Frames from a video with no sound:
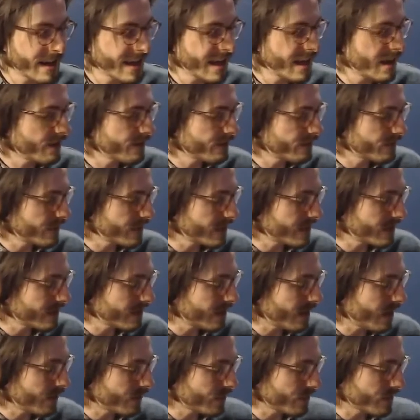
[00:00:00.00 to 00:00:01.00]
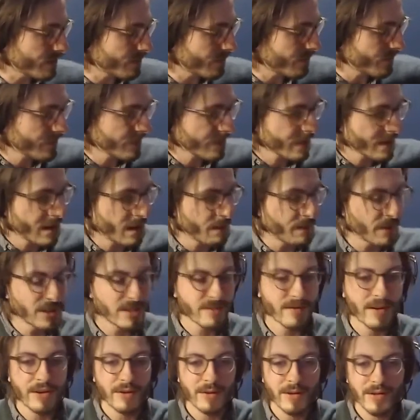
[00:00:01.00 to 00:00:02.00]
have a bunch
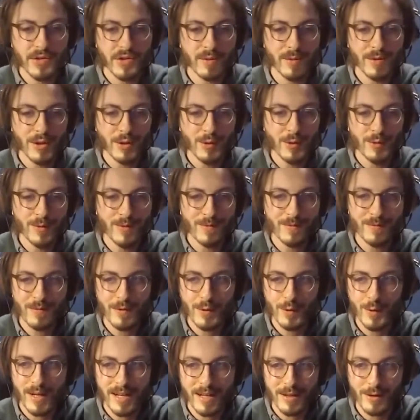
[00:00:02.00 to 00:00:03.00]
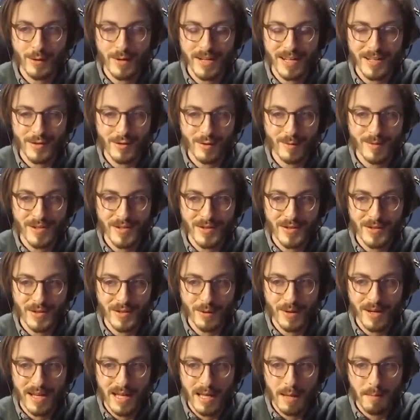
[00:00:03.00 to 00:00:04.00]
of other instruments, like Luke instruments.
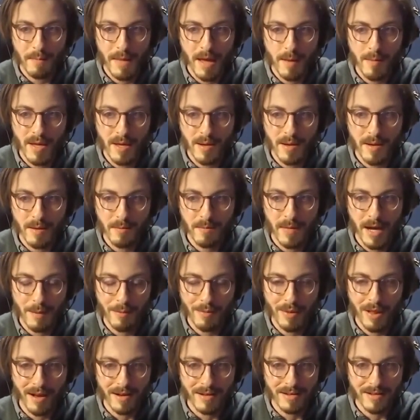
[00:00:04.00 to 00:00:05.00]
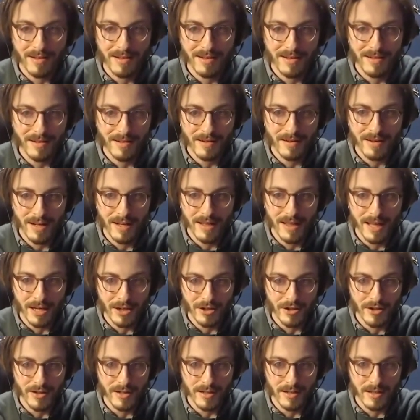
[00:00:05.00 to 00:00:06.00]
So maybe my plucked
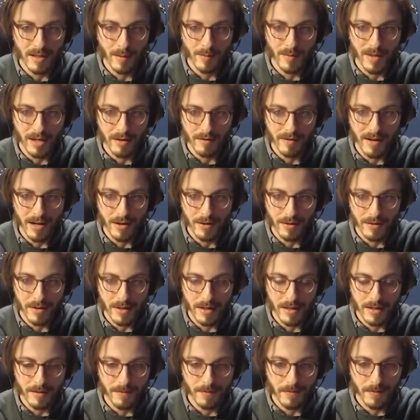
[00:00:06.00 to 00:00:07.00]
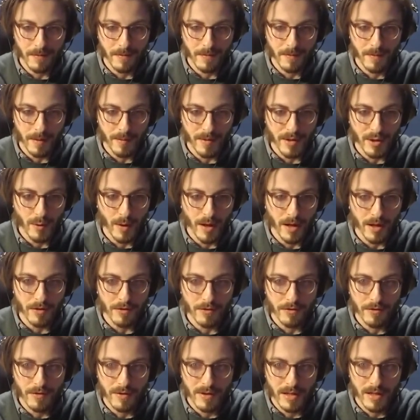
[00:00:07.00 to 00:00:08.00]
collection is something around maybe
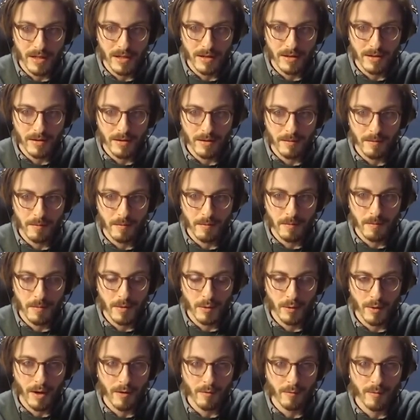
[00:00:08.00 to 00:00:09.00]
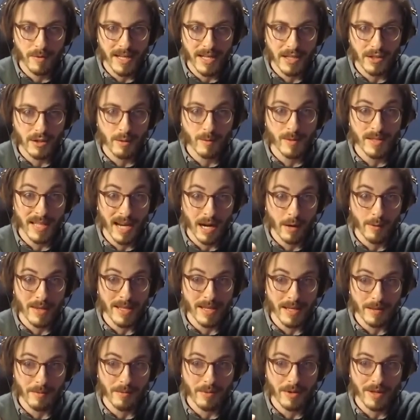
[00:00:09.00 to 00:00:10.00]
12 instruments that I
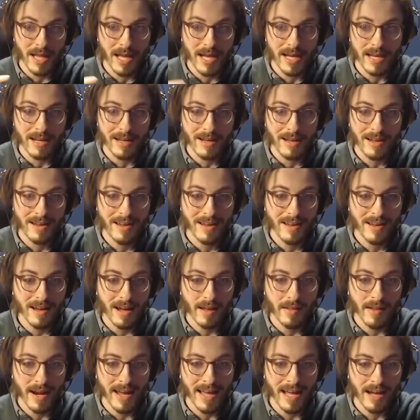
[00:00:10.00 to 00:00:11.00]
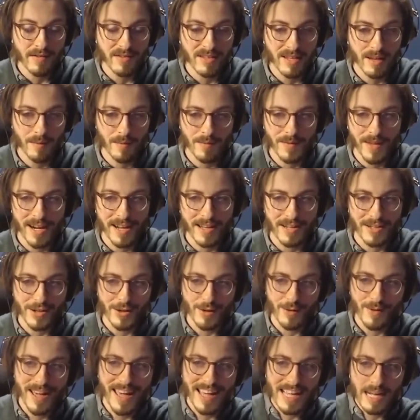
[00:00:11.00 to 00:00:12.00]
really play. And then I have some that I
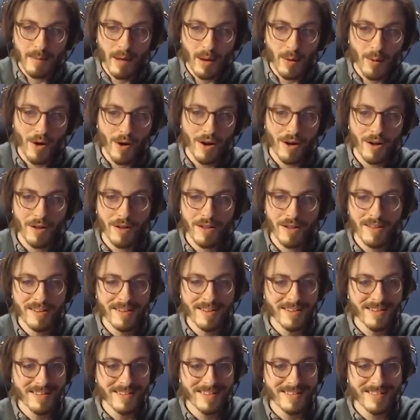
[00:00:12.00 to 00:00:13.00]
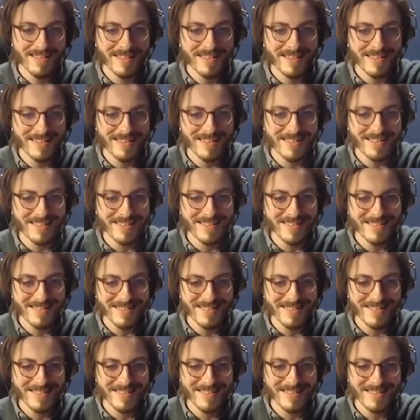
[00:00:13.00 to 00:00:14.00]
hang on my wall,
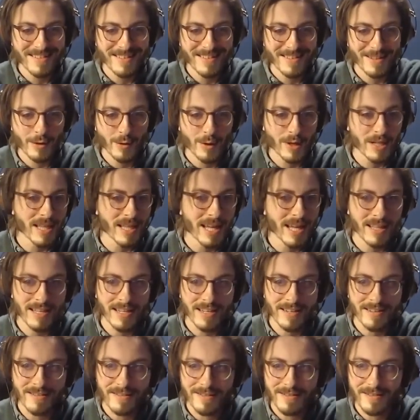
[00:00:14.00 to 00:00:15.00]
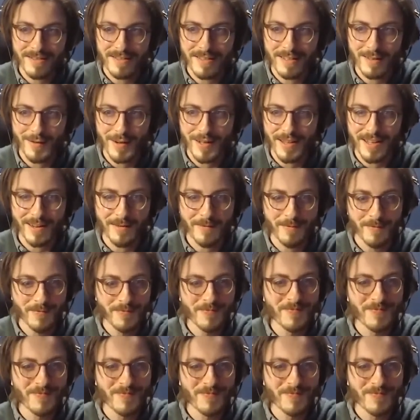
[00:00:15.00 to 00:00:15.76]
ukulele, stuff like that.